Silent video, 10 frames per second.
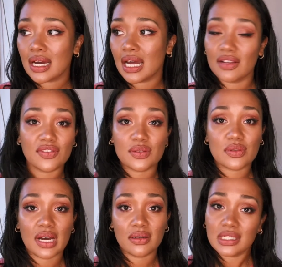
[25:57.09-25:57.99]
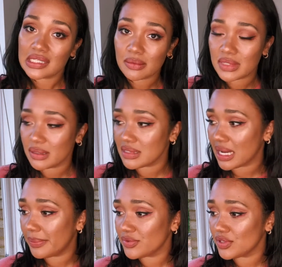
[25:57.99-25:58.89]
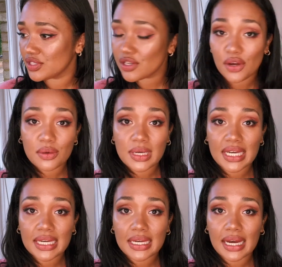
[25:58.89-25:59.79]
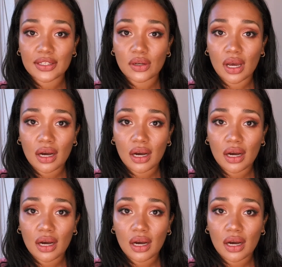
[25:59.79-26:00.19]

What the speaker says: and it fizzles out, and sometimes it happens really slowly and you're like,